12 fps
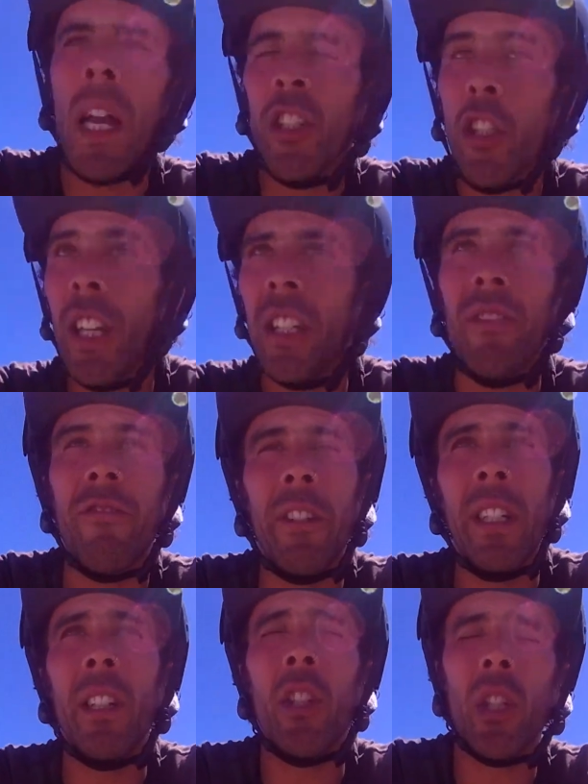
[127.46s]
Just
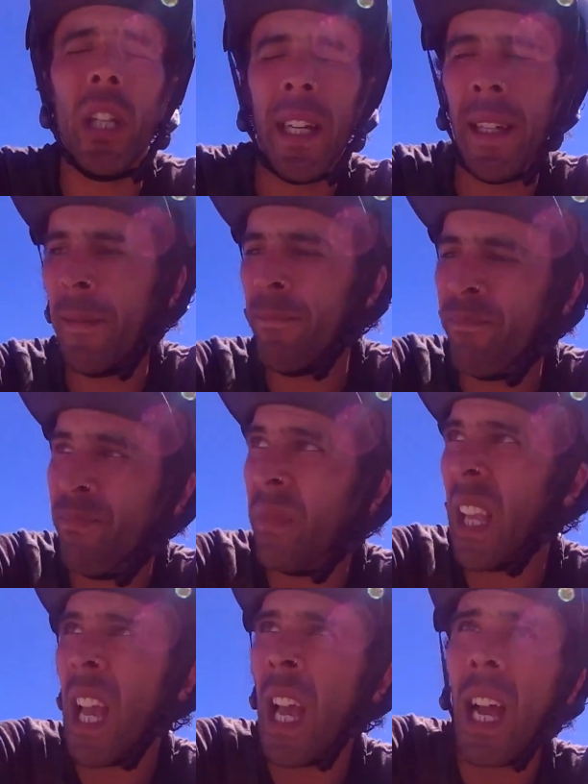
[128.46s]
finish
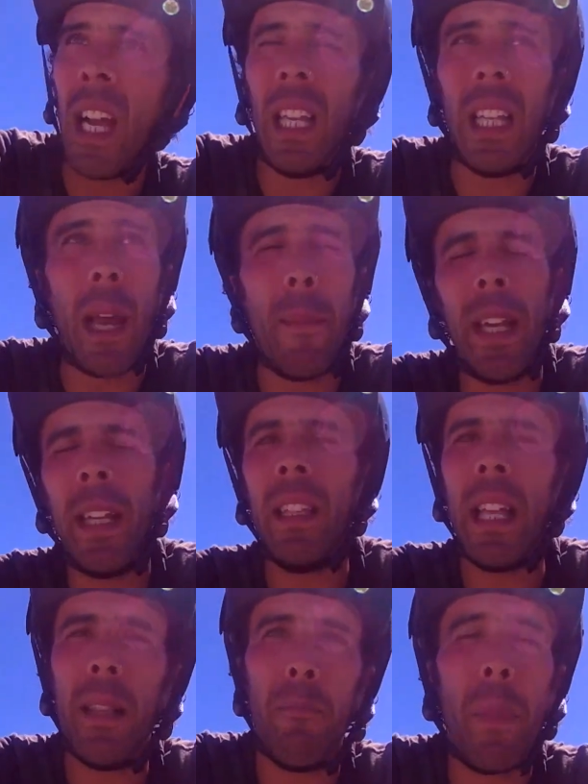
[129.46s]
climbing
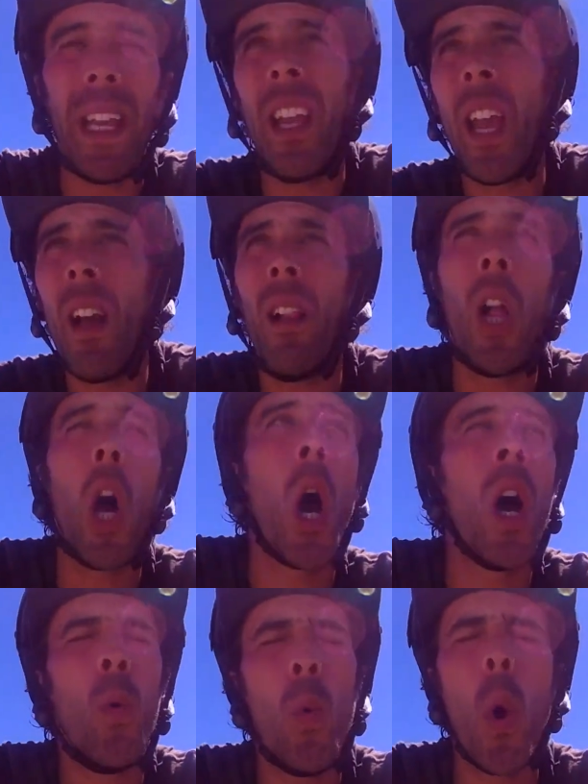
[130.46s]
that big hill.
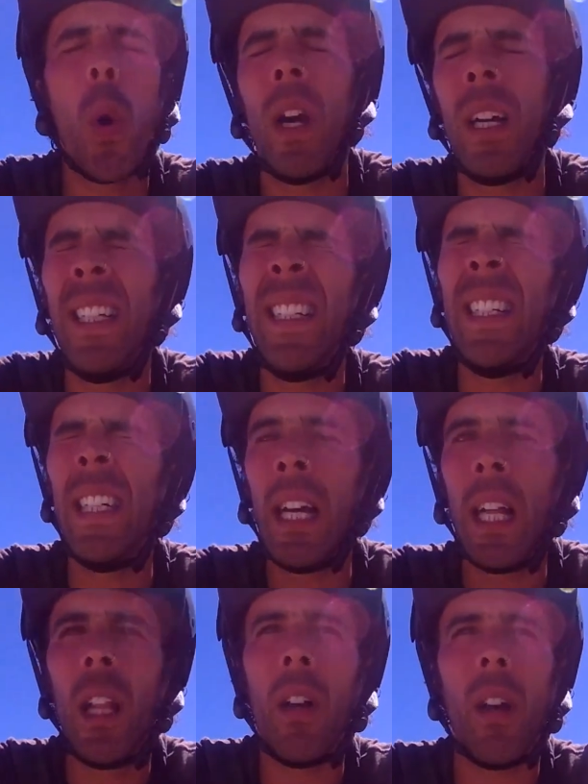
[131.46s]

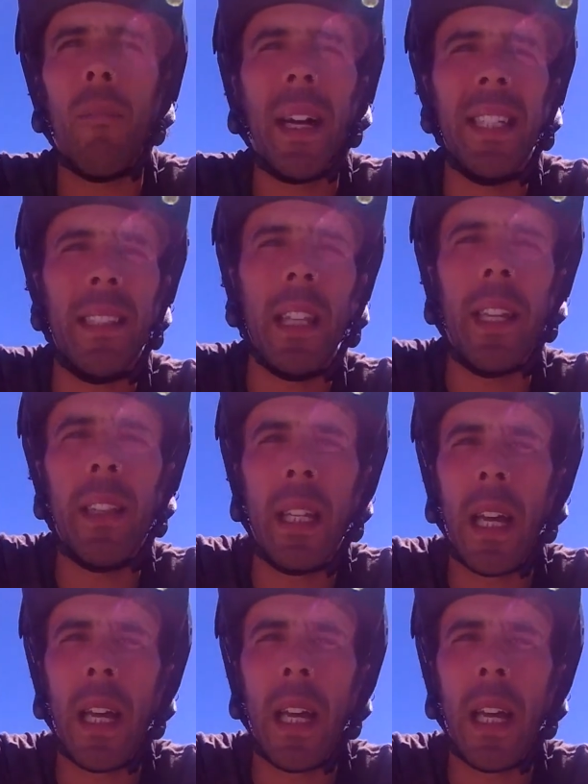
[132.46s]
Look at my state.